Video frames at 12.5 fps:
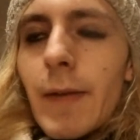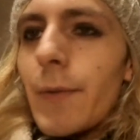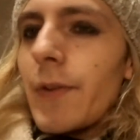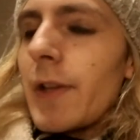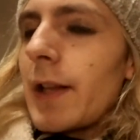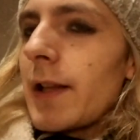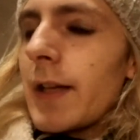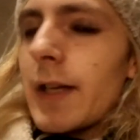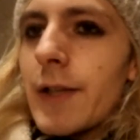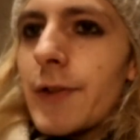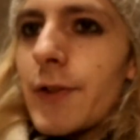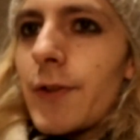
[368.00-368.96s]
That was a lot
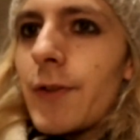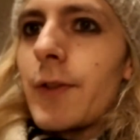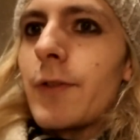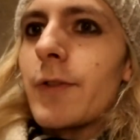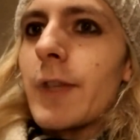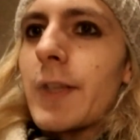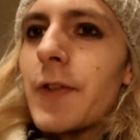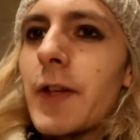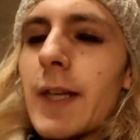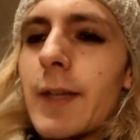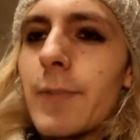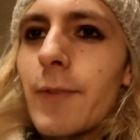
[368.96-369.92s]
harder to do trying to
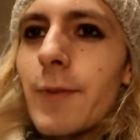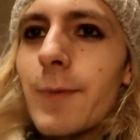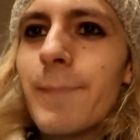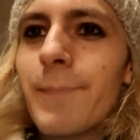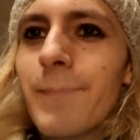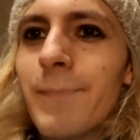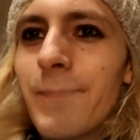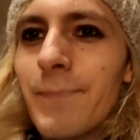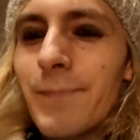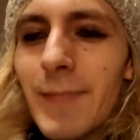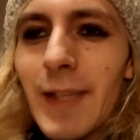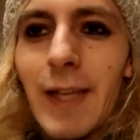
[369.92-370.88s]
count.
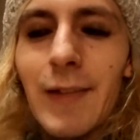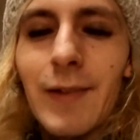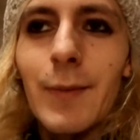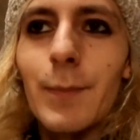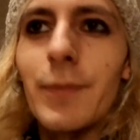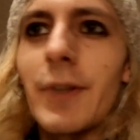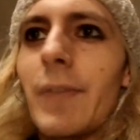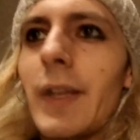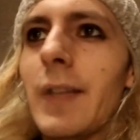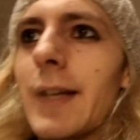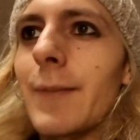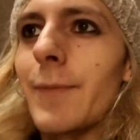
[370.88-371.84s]
I ended up bringing
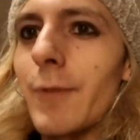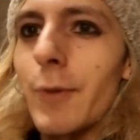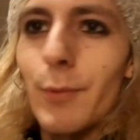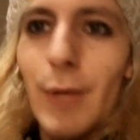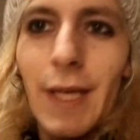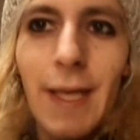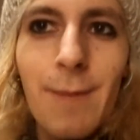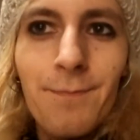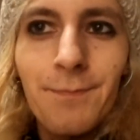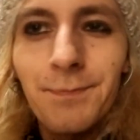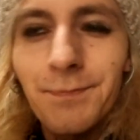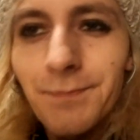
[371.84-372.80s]
it out the wrong
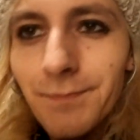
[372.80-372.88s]
way.